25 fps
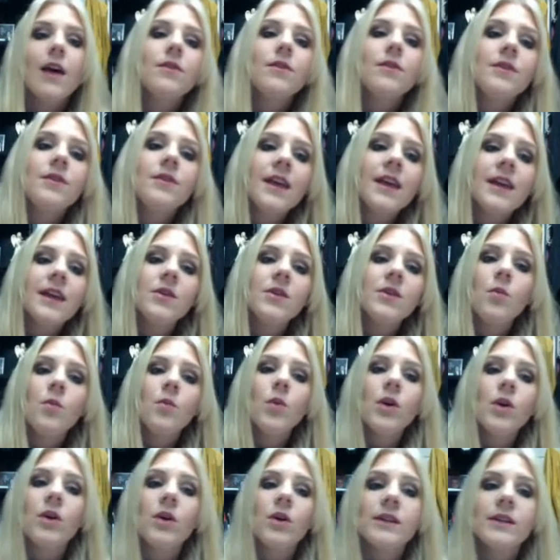then
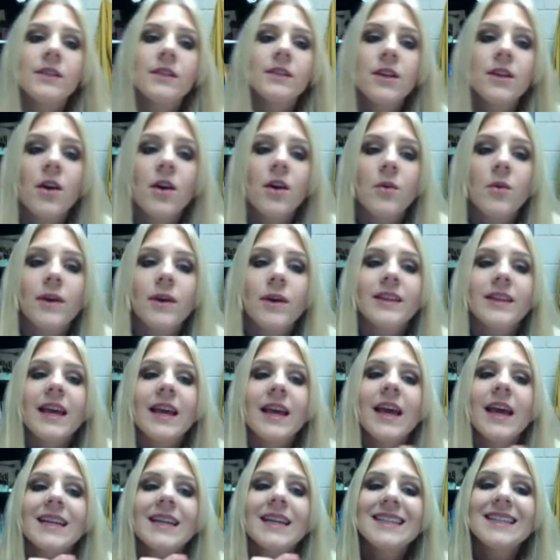we're going to go with
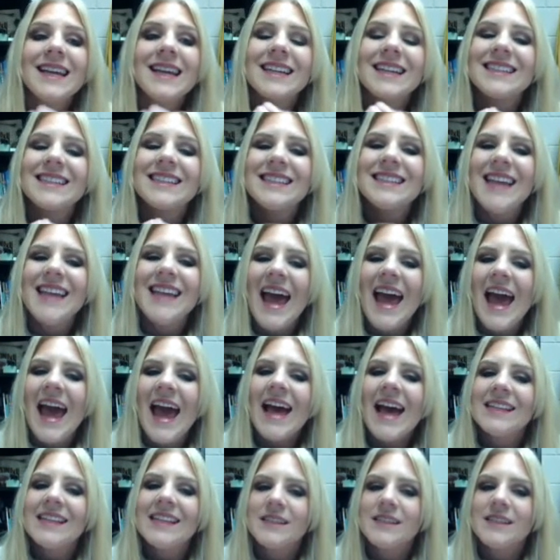Texas has